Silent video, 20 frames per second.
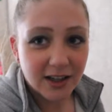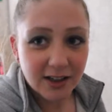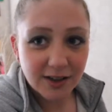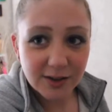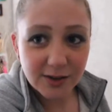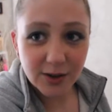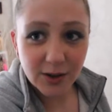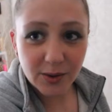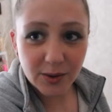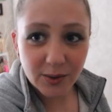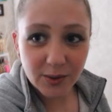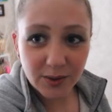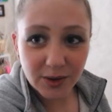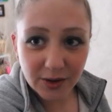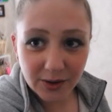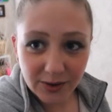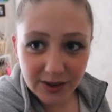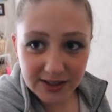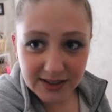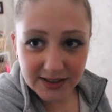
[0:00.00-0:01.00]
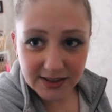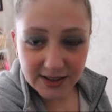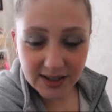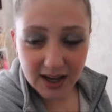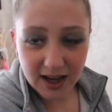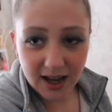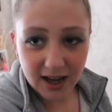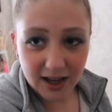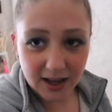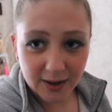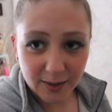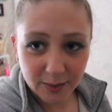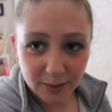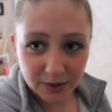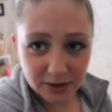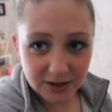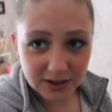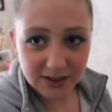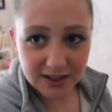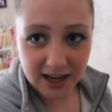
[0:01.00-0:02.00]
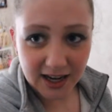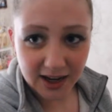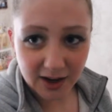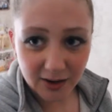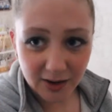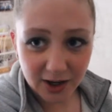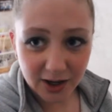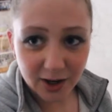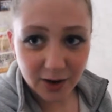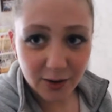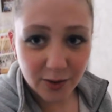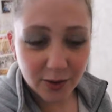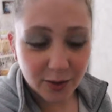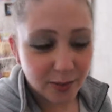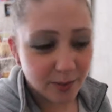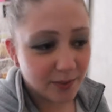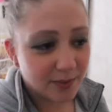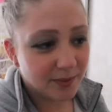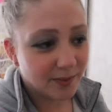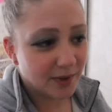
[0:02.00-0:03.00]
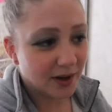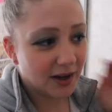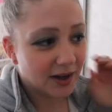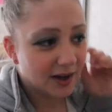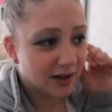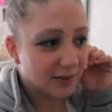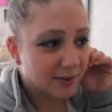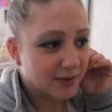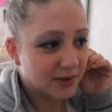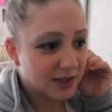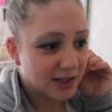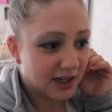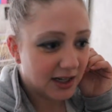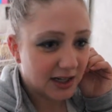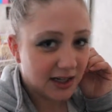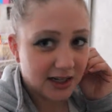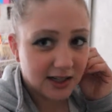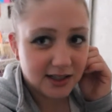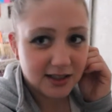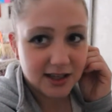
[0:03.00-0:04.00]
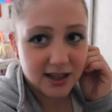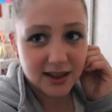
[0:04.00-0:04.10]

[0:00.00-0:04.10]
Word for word: So Grace and I will just hang out at home um, tonight.